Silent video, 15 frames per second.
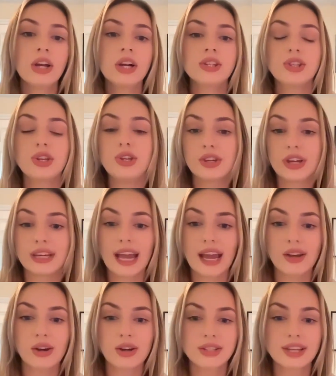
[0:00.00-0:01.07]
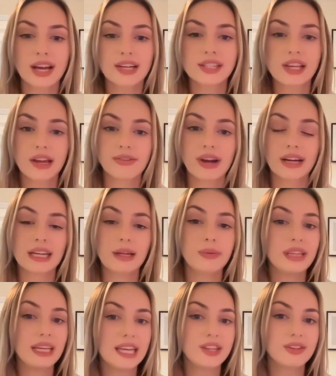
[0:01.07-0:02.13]
so you can get in contact directly
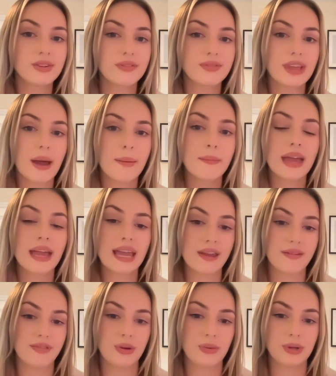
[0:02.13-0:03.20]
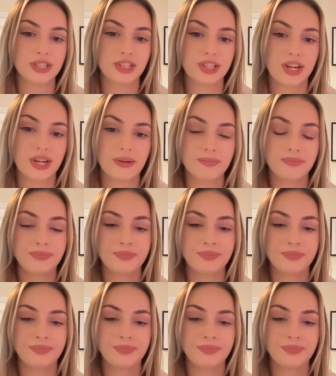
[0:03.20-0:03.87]
with either of them if you wish to.